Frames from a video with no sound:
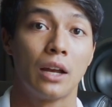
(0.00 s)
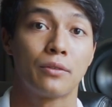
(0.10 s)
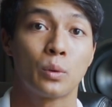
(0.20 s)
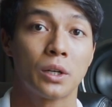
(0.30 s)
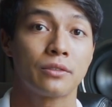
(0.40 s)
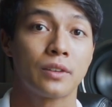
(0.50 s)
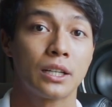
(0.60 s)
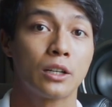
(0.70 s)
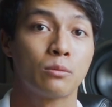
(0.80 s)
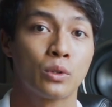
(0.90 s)
If you want to
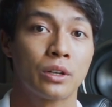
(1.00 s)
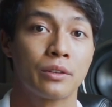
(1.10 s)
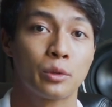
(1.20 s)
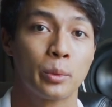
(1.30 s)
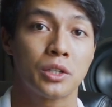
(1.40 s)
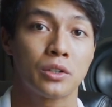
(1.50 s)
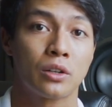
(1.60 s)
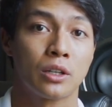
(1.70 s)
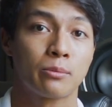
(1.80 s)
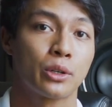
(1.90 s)
find out more information
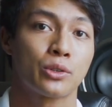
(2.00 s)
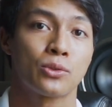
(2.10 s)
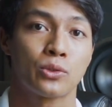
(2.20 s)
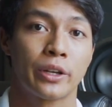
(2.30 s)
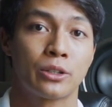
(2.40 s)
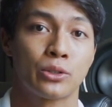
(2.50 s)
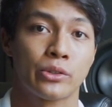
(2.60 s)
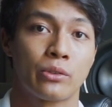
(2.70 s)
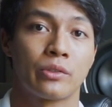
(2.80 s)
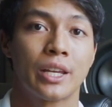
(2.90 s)
on personal trainer
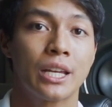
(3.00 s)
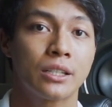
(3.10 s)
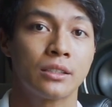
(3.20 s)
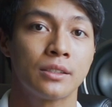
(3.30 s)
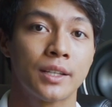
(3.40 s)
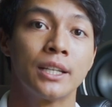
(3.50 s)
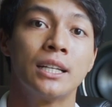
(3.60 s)
certifications,